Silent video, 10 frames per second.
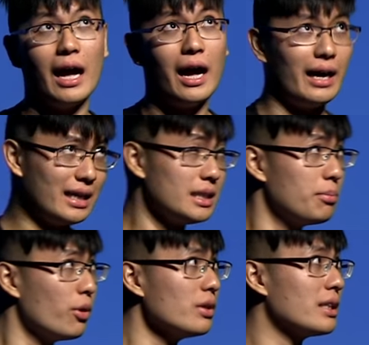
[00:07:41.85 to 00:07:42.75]
Uh, and the
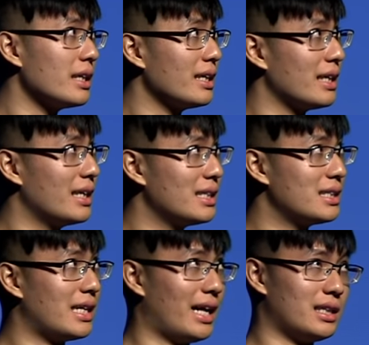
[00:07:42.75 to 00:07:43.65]
important thing
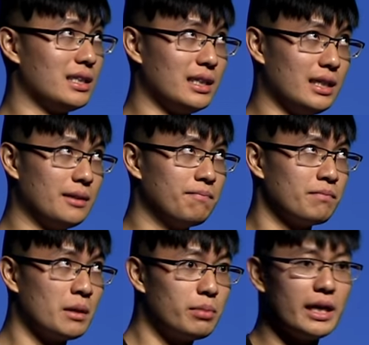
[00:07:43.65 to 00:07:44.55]
is that the
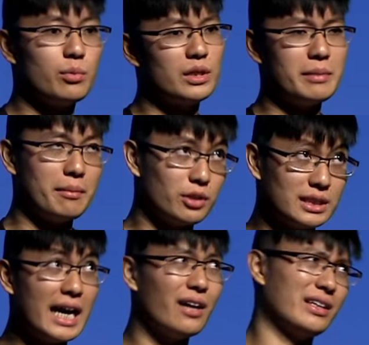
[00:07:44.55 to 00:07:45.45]
player wouldn't be able to
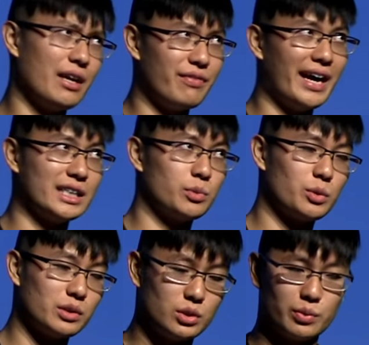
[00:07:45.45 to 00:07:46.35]
tell in advance which
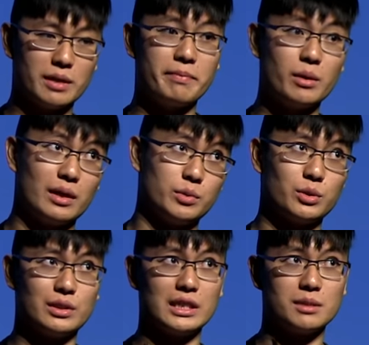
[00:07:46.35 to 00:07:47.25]
ones were the big one, which
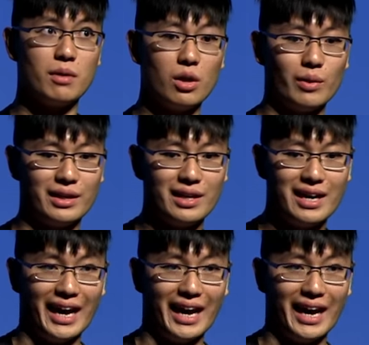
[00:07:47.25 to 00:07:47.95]
ones were the small one.